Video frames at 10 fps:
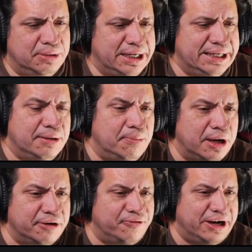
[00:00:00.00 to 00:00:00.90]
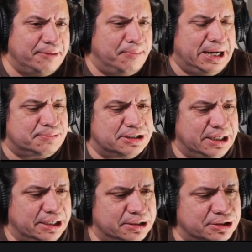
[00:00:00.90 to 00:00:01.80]
But in the modified map
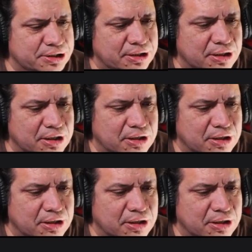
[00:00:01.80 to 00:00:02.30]
stage,